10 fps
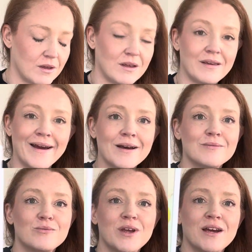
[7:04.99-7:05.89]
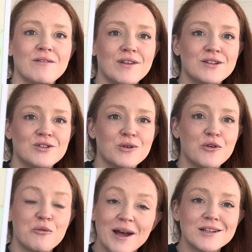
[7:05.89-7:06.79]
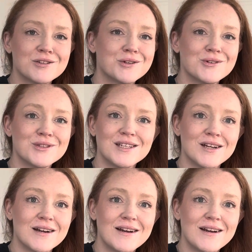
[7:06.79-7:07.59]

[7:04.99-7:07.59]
yeah, we have the Two of Pentacles here.